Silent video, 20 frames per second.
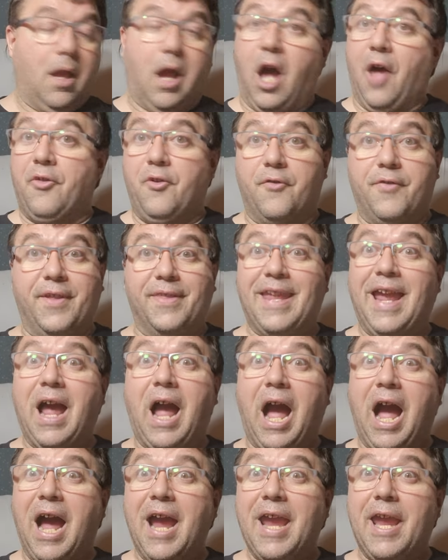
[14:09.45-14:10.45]
other than that,
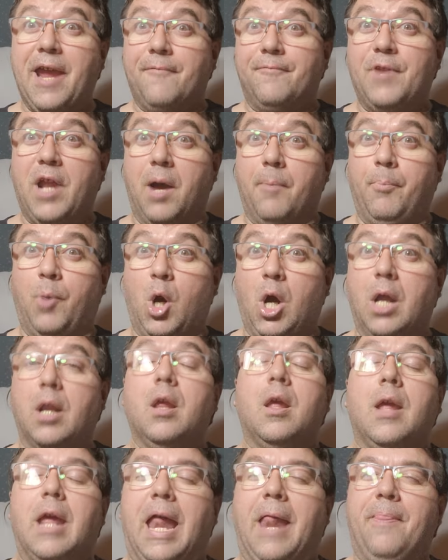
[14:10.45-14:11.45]
I have not bought,
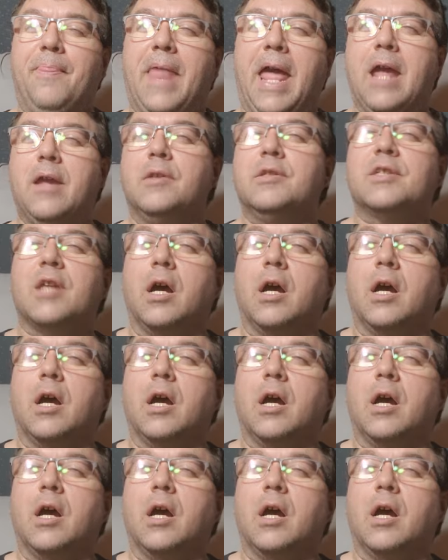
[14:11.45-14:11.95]
and that is